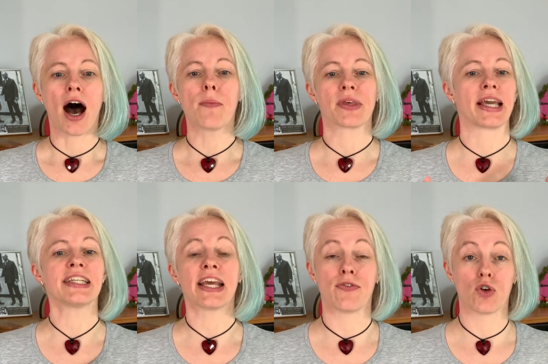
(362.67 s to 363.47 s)
get
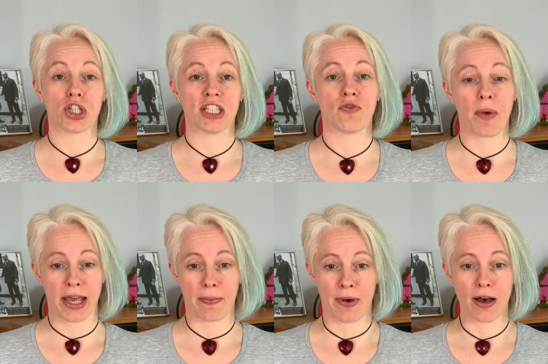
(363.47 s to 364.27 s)
an A4 sheet of
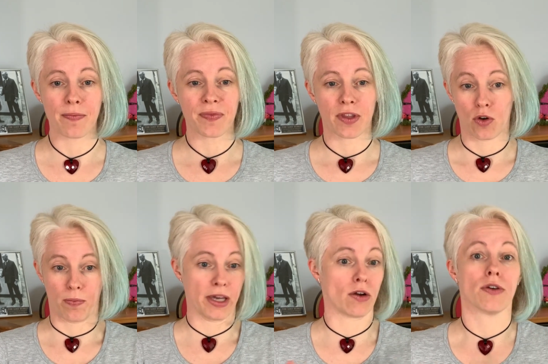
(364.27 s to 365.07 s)
paper, or
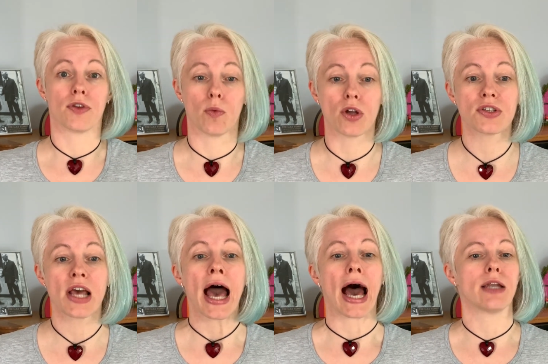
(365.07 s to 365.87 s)
bigger if you want,
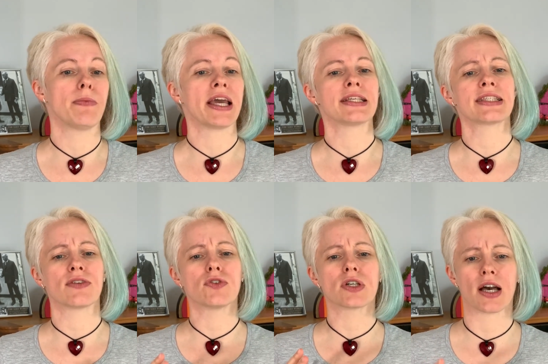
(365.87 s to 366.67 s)
and paste
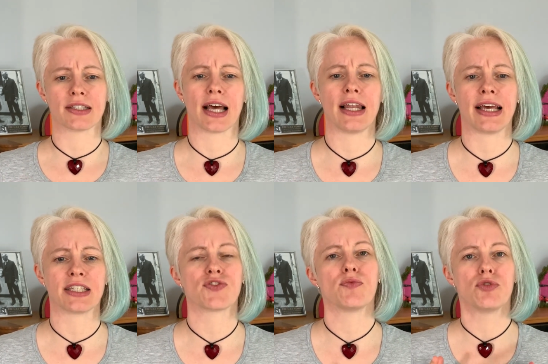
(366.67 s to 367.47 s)
several cut-out letters
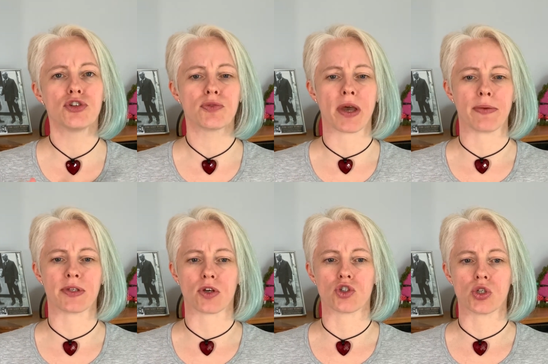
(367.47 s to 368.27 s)
from newspapers
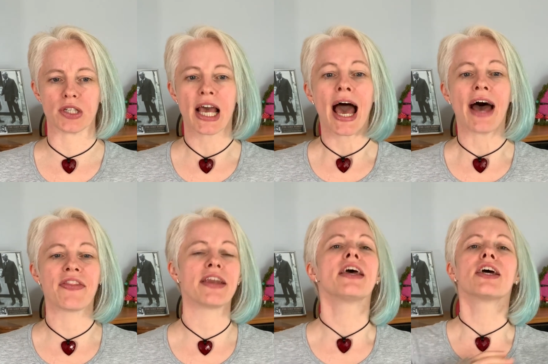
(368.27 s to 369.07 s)
onto it, and
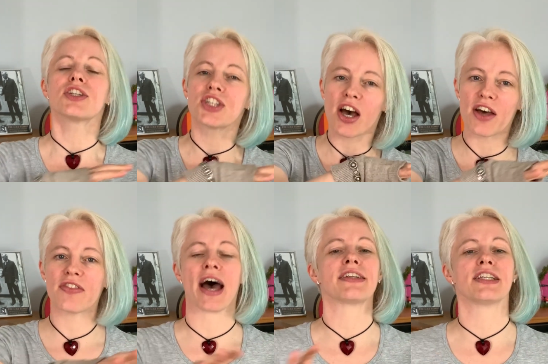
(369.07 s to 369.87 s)
then turn
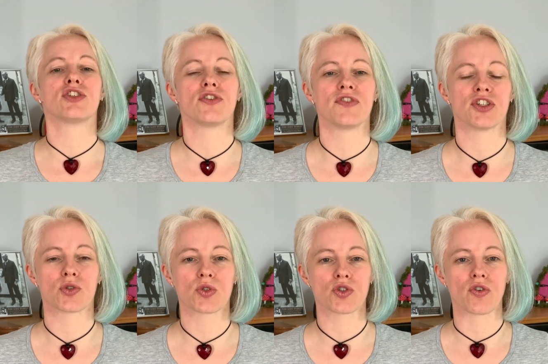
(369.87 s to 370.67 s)
that into a visual
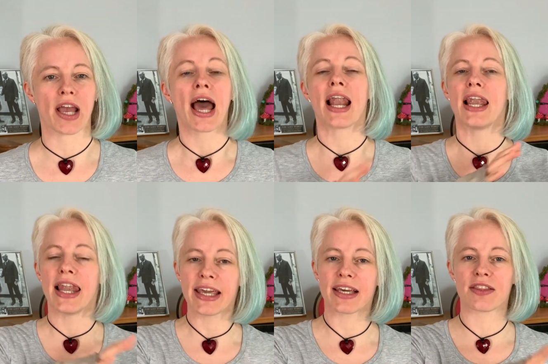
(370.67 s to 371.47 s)
story.
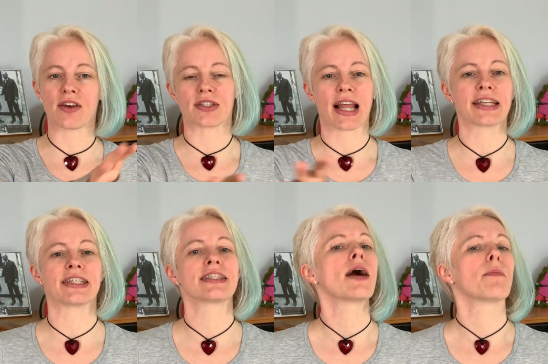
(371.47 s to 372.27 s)
Link those letters
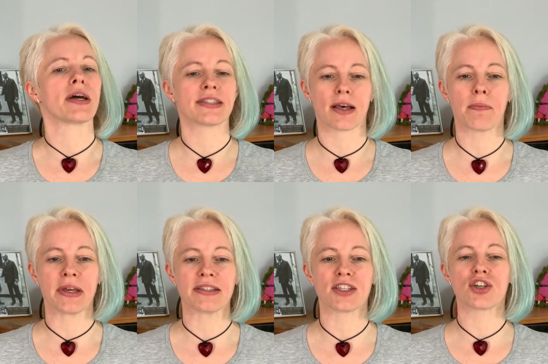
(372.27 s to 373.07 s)
by some
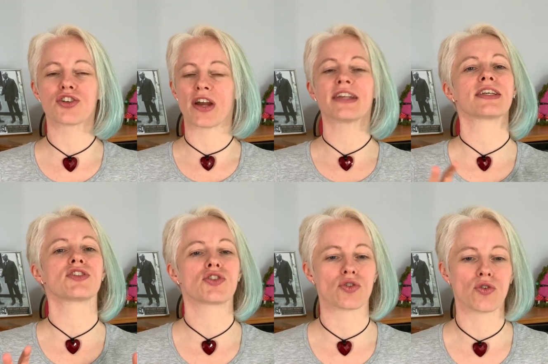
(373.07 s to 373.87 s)
means to create a
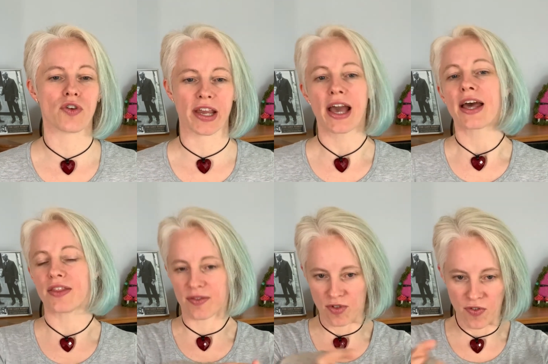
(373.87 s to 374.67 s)
story
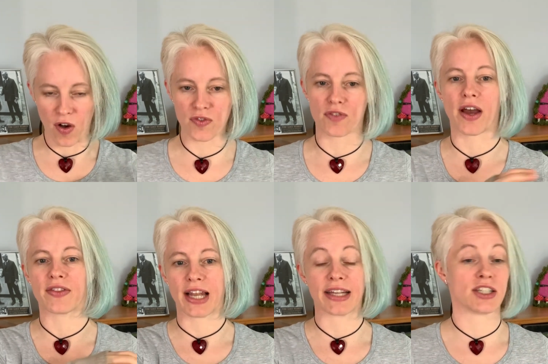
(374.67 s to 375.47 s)
that revolves around
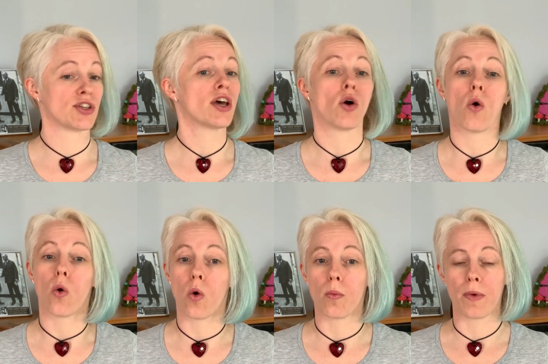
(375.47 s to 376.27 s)
the letters,
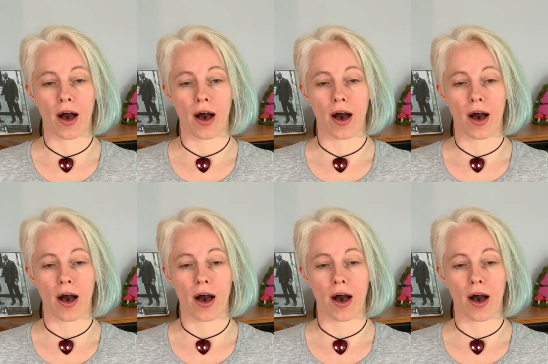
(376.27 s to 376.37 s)
or